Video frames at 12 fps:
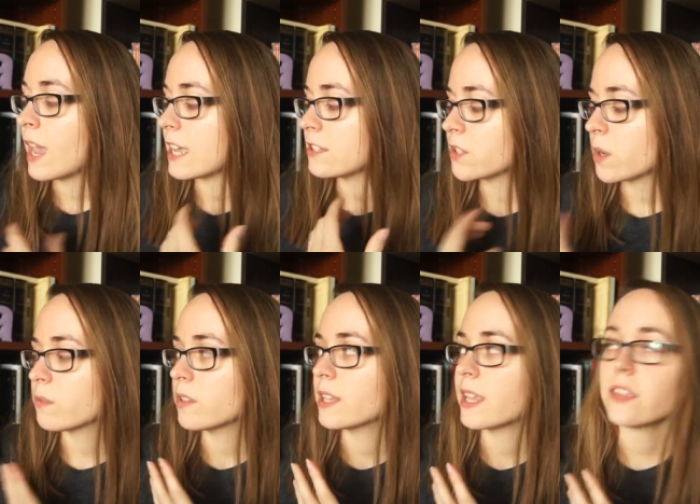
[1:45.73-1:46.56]
I don't
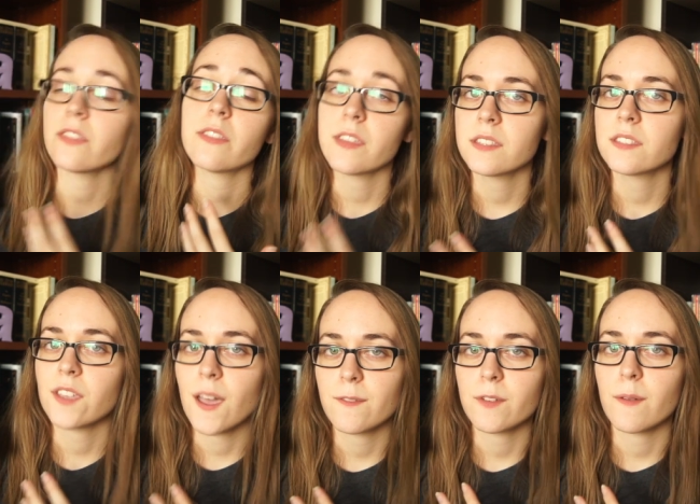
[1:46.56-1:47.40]
really like this
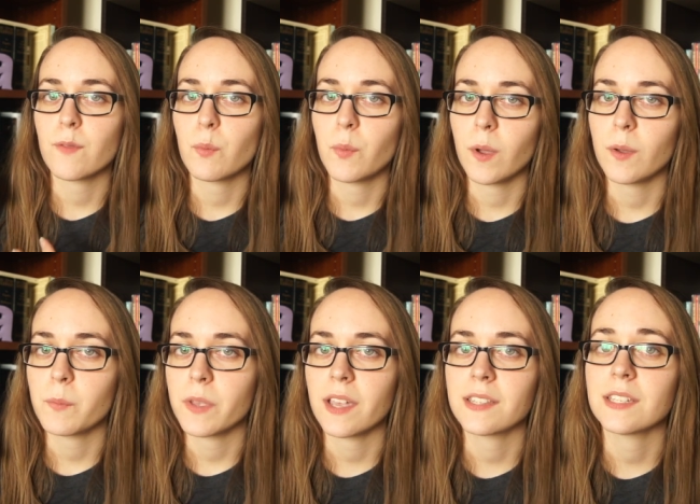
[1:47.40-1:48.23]
cover of the book
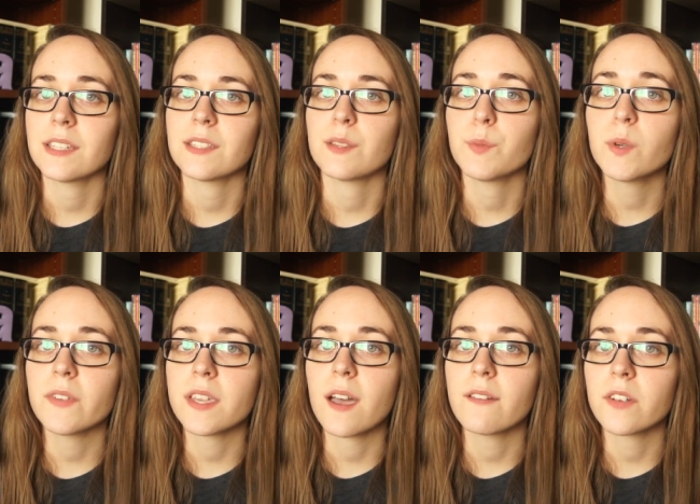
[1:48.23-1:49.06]
because it is the
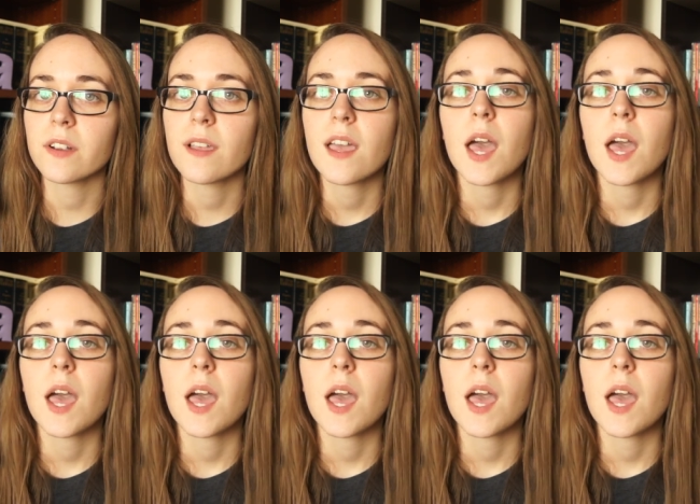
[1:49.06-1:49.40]
movie cover,